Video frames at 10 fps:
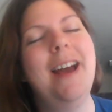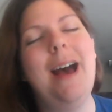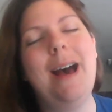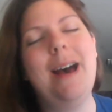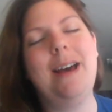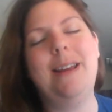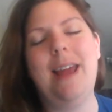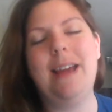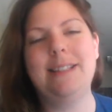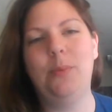
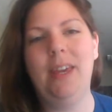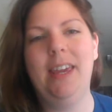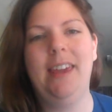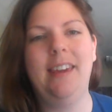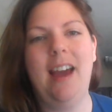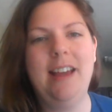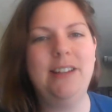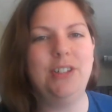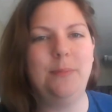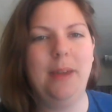next week, I
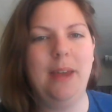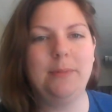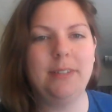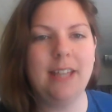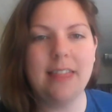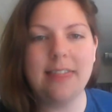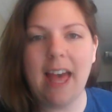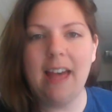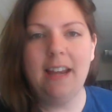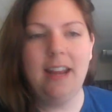should be able to get
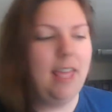that.